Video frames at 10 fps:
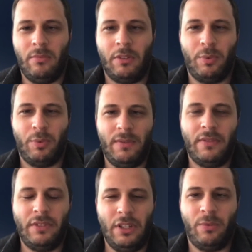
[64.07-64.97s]
about
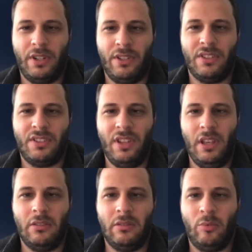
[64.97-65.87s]
2015,
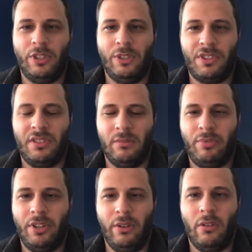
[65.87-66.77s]
2016, when it was still
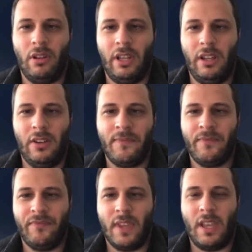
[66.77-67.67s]
pretty early,
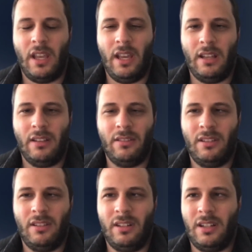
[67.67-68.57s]
and
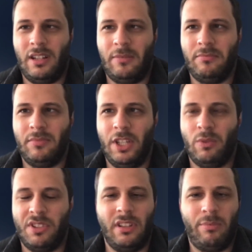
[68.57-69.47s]
it
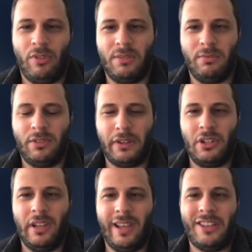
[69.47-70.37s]
was still possible to
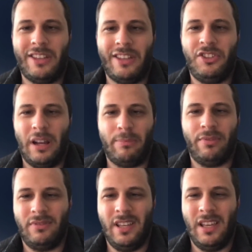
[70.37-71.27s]
actually catch up
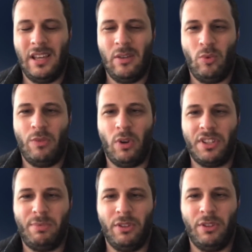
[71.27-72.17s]
with what's
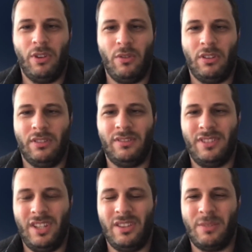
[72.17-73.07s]
been going on
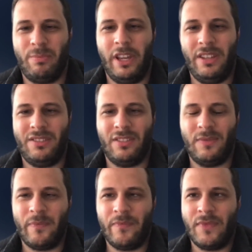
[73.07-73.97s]
in the
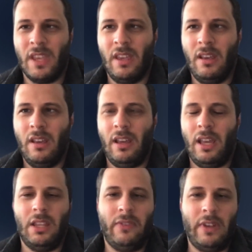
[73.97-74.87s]
space. And